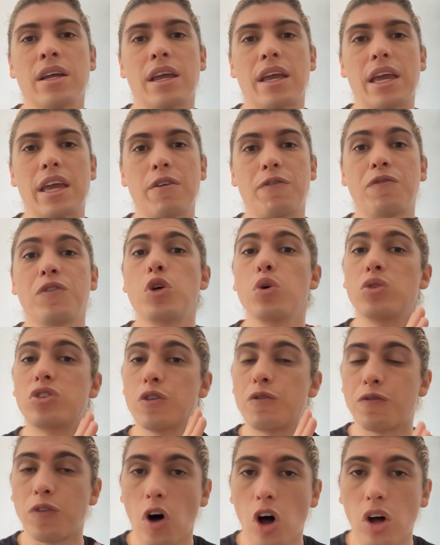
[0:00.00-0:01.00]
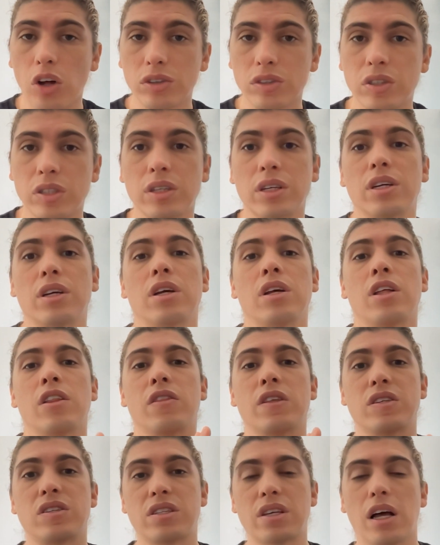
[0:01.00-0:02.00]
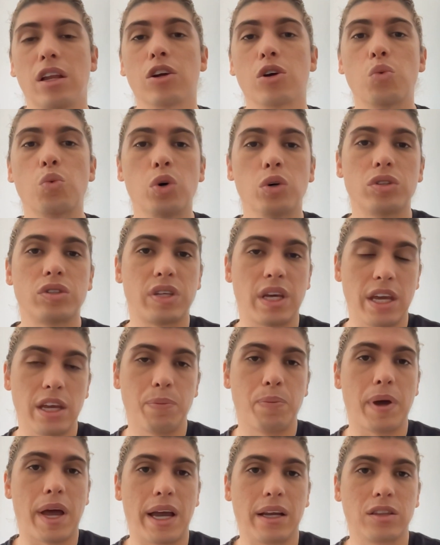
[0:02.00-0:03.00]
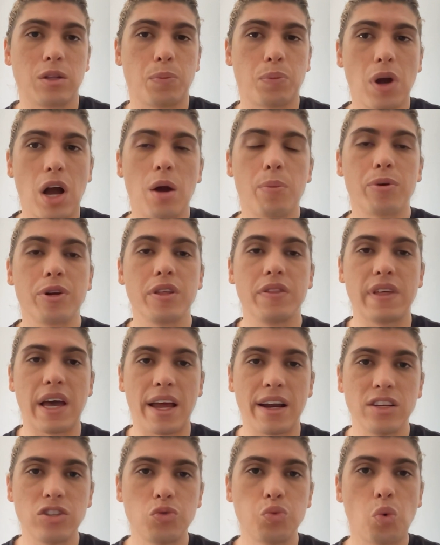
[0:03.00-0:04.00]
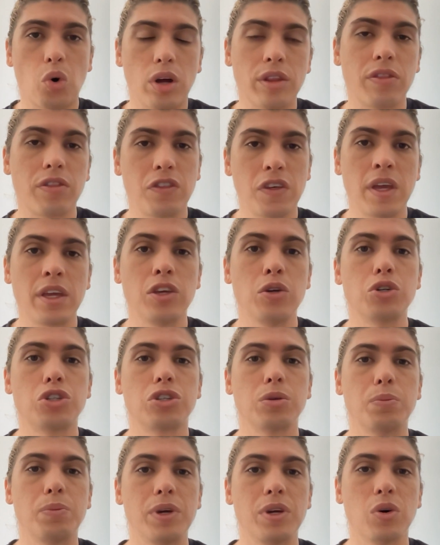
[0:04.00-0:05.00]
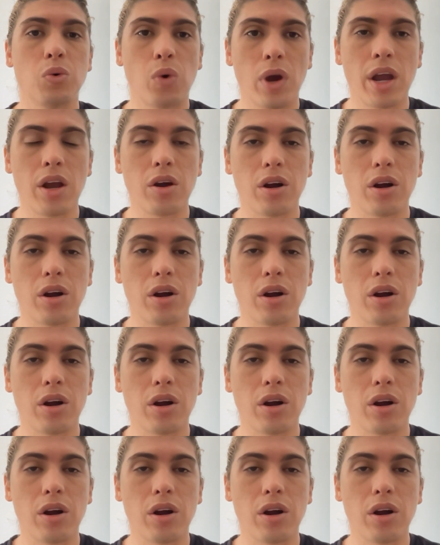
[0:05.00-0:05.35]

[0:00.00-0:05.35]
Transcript: if you default, the seller will take back the property. That is one thing you should be aware